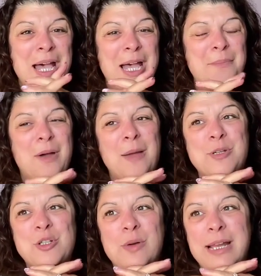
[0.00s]
I'm
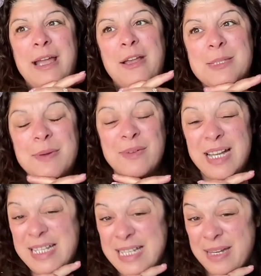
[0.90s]
shortly going to be
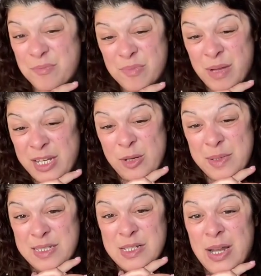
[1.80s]
releasing my
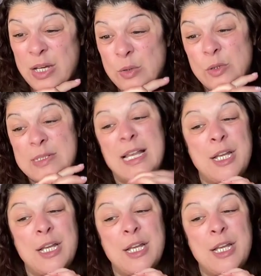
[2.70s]
human design course.